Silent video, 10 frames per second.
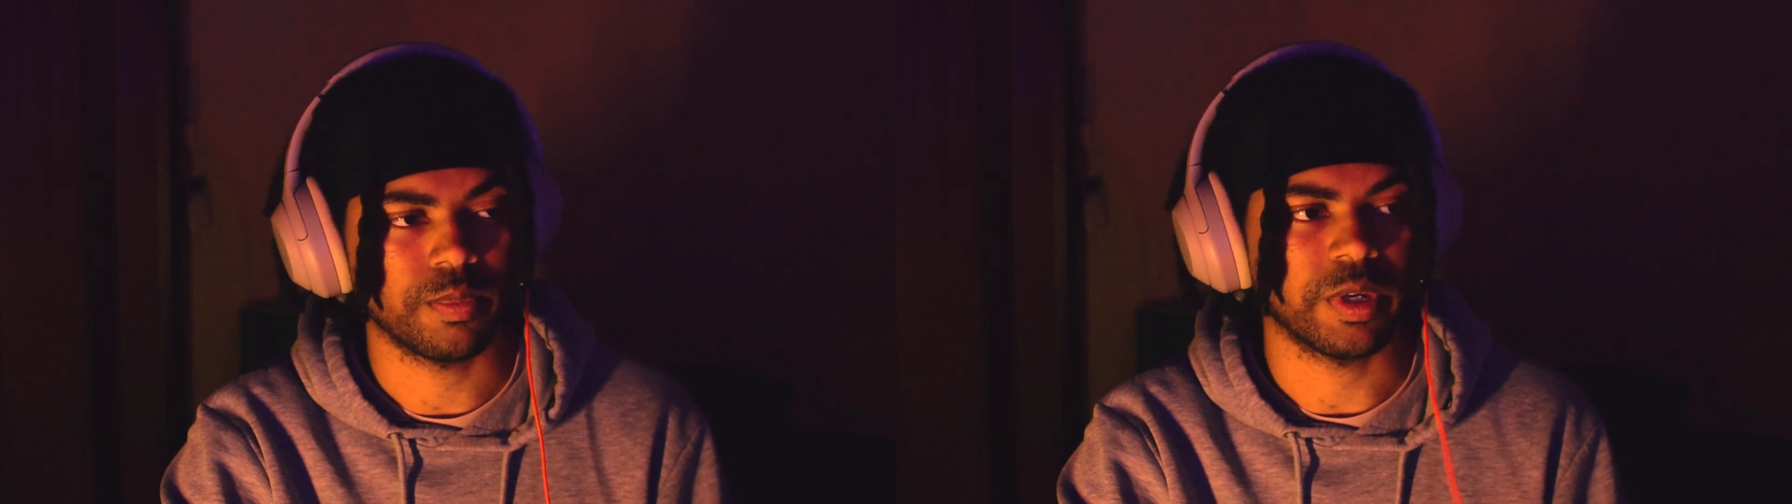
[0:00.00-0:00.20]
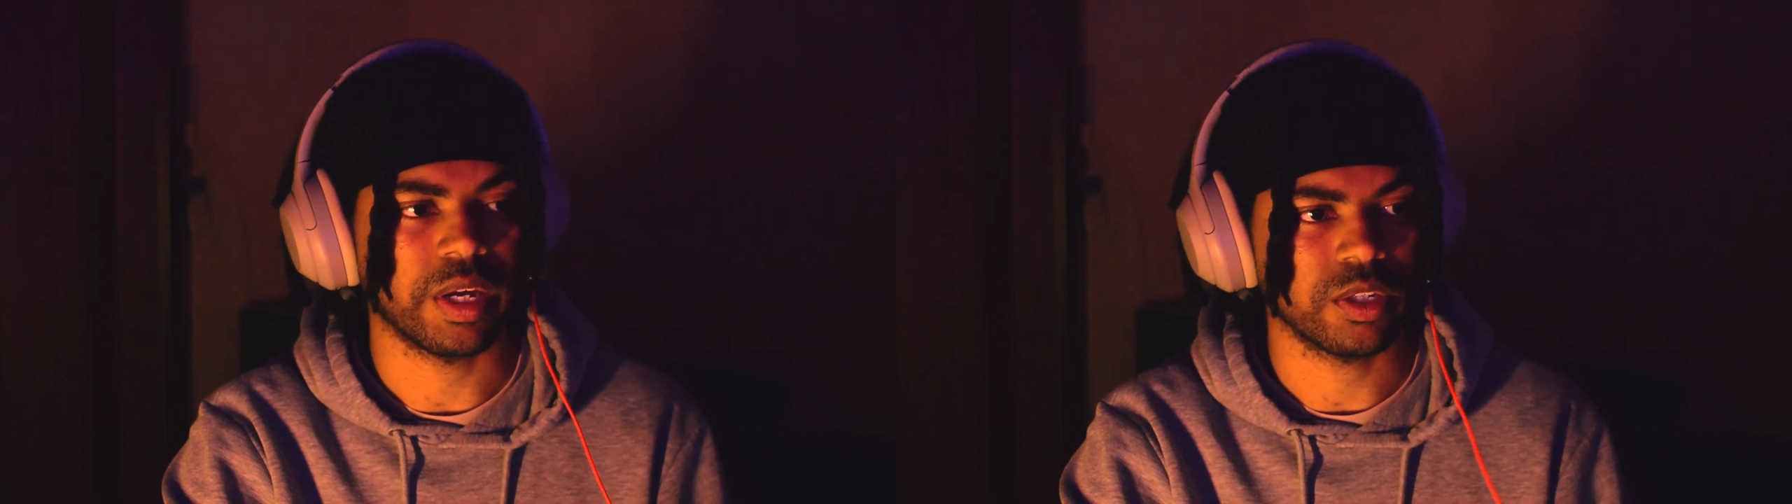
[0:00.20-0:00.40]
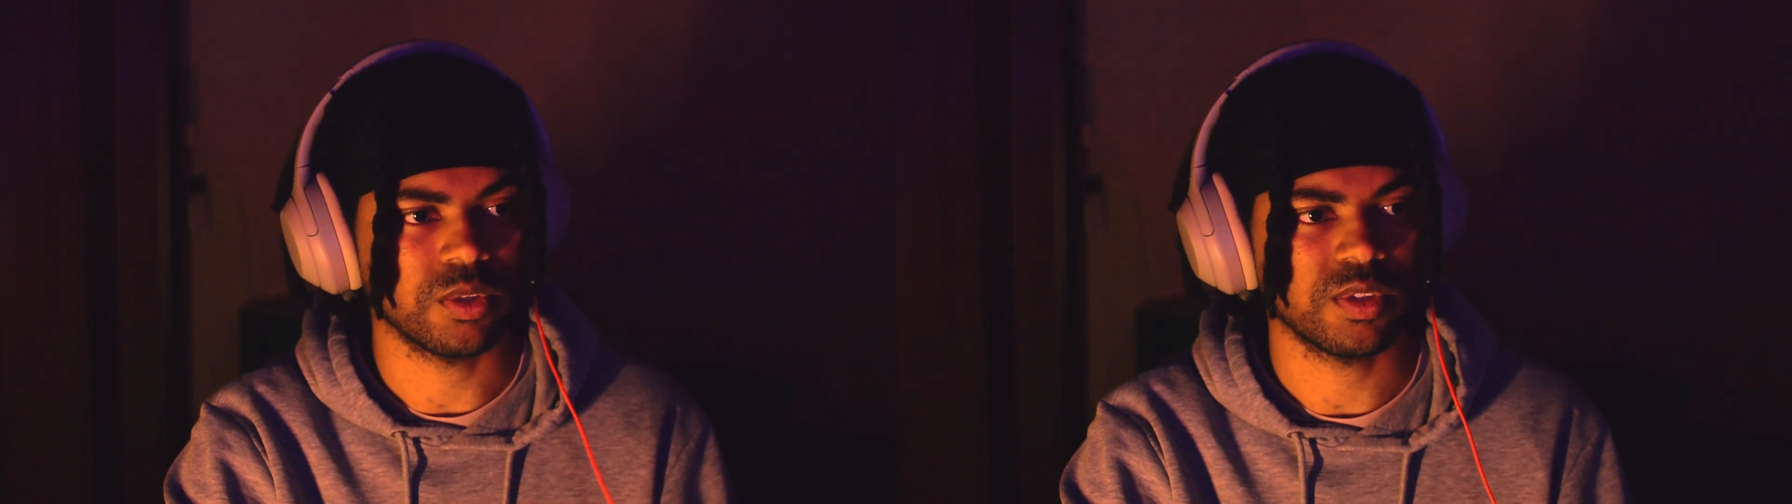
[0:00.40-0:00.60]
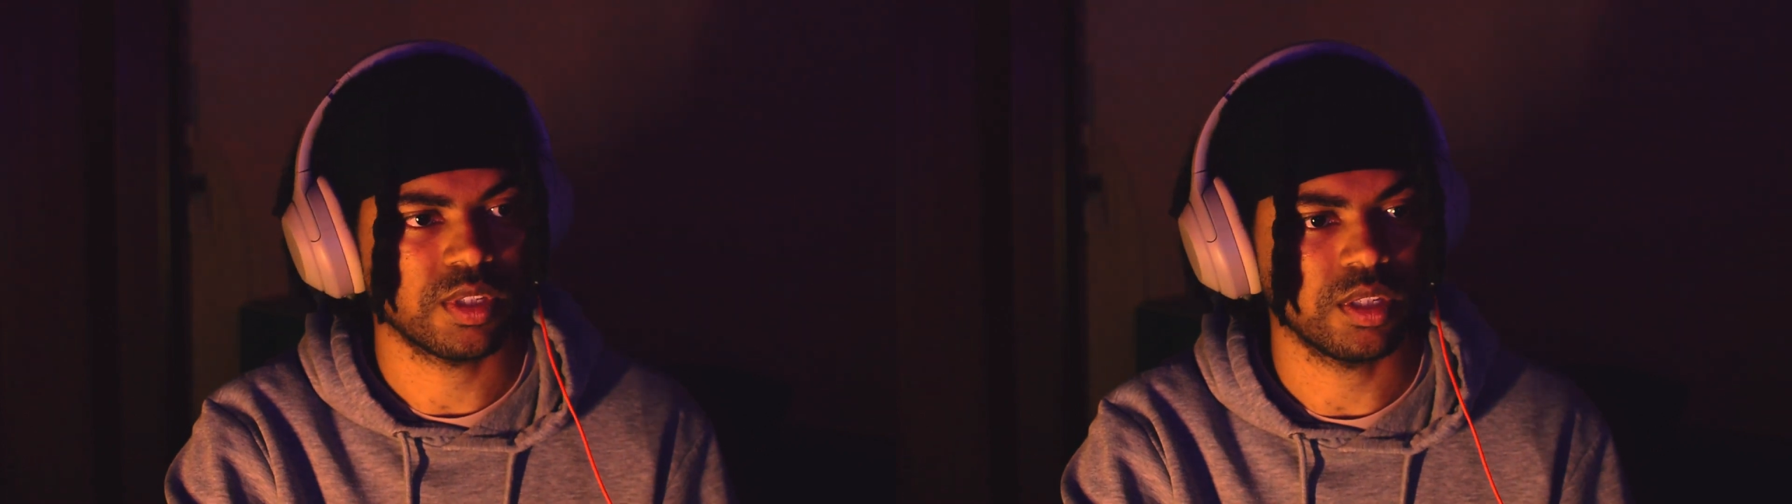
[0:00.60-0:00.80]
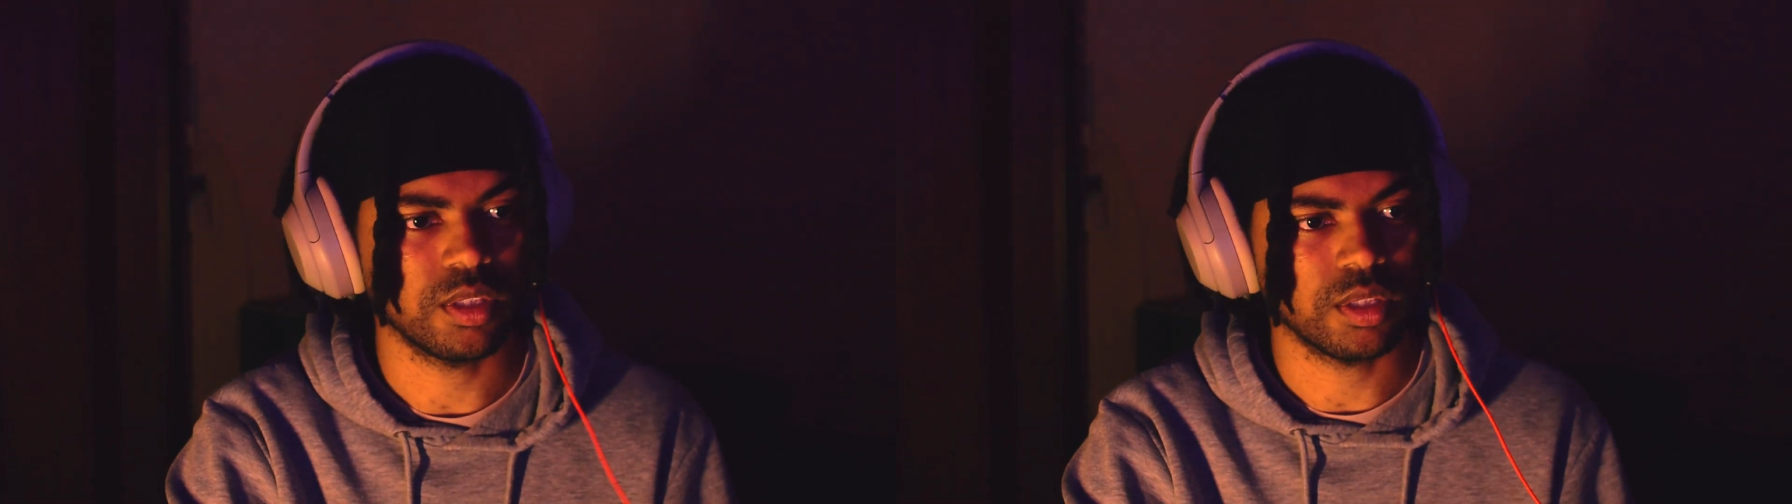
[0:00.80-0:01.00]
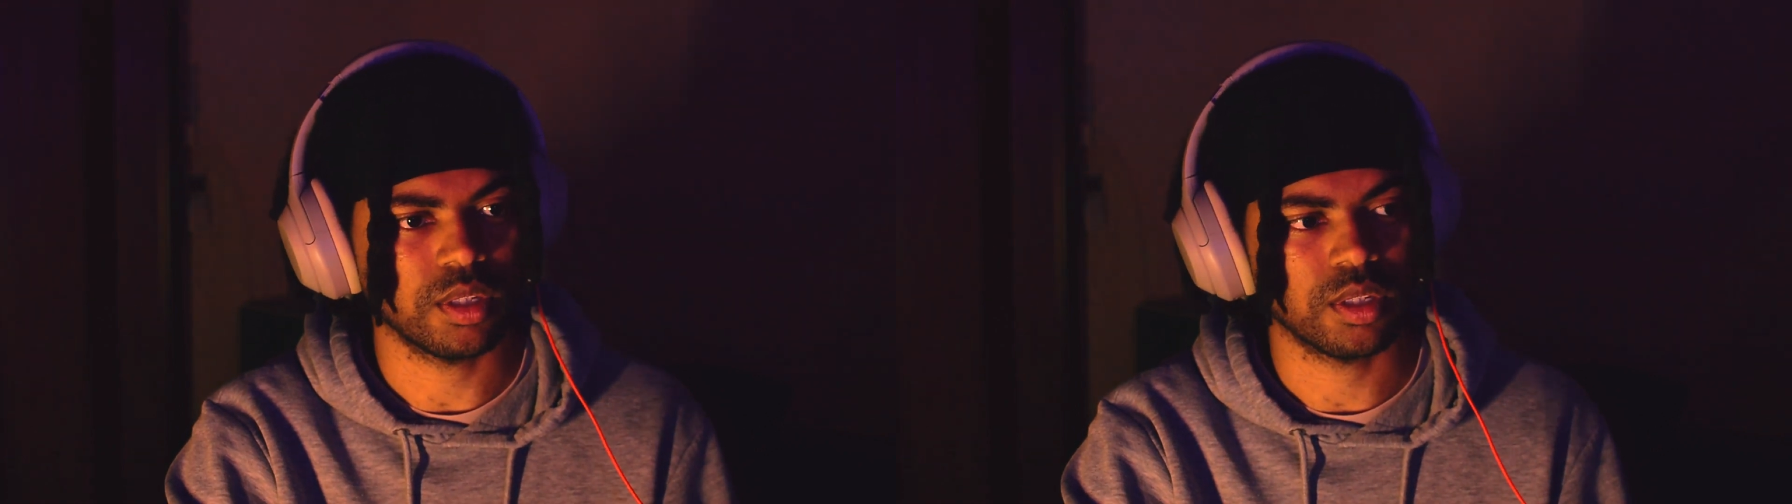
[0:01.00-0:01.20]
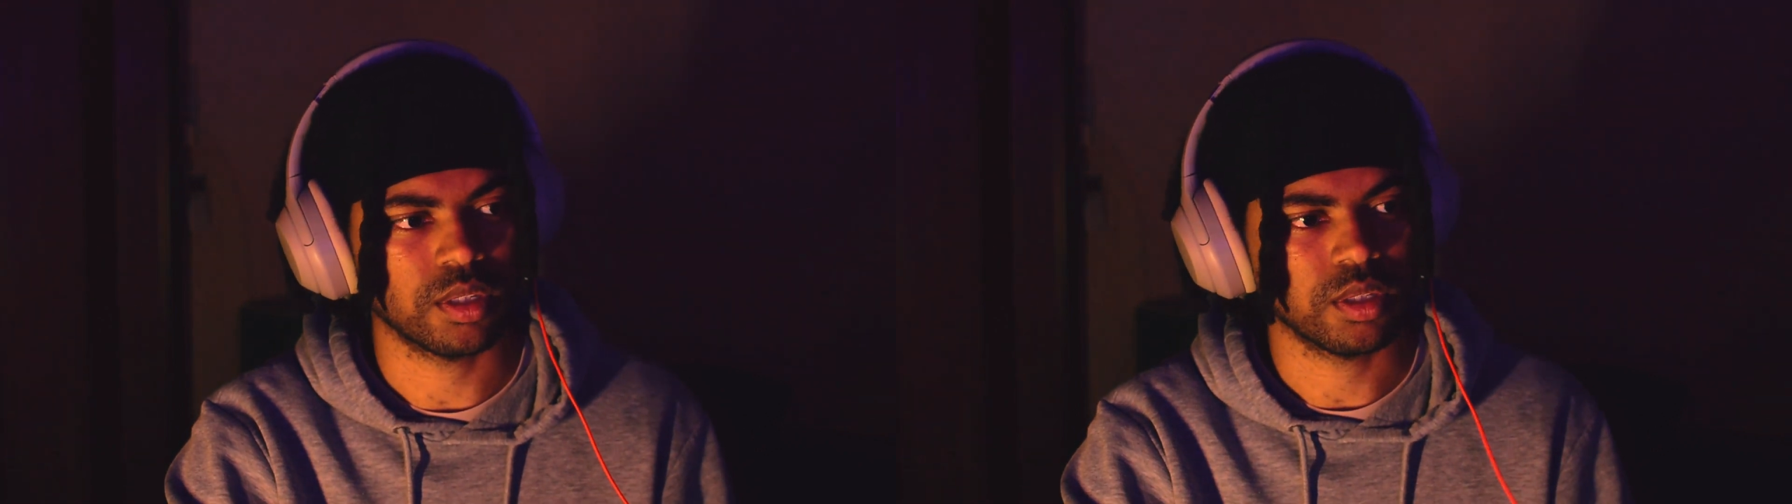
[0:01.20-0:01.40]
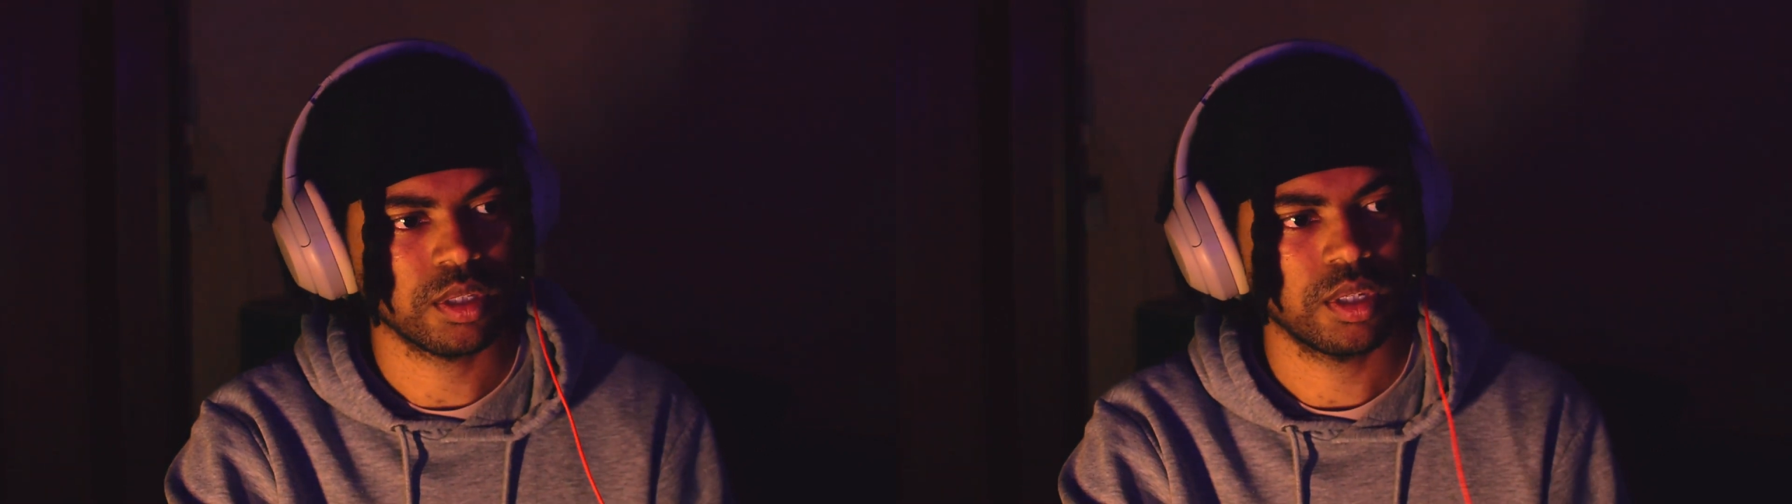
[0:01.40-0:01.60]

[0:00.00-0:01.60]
but I do see the